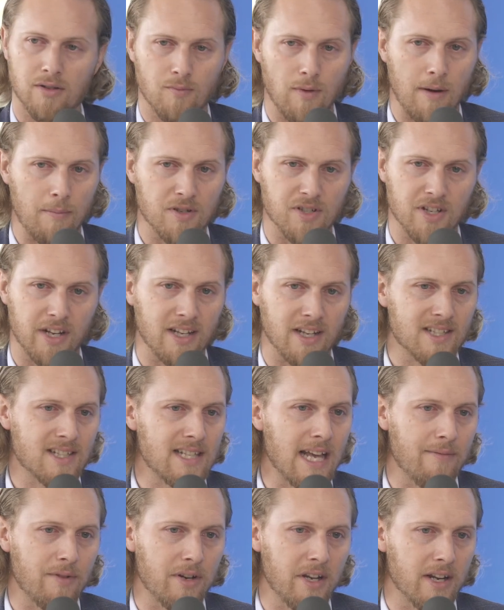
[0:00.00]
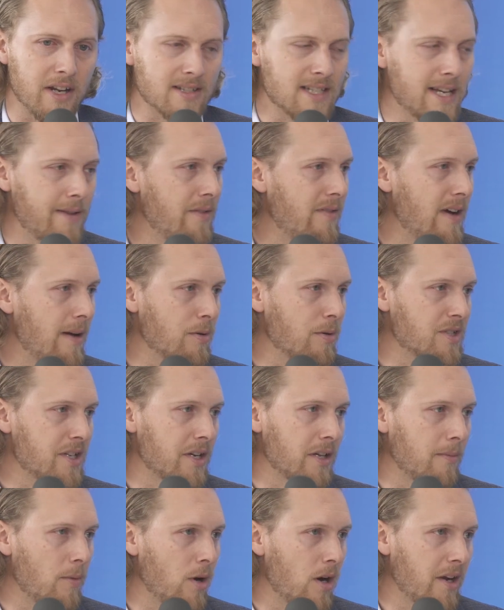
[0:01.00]
representing 70 to 75%
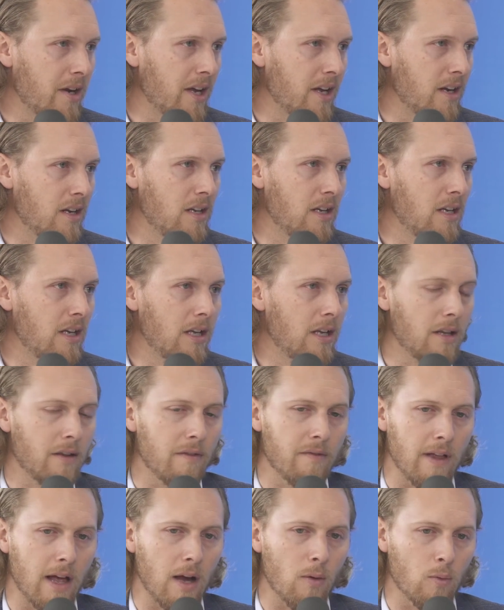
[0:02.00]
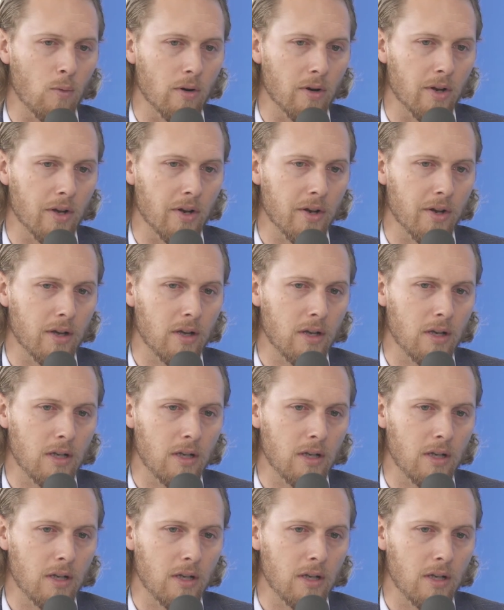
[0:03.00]
of the market that would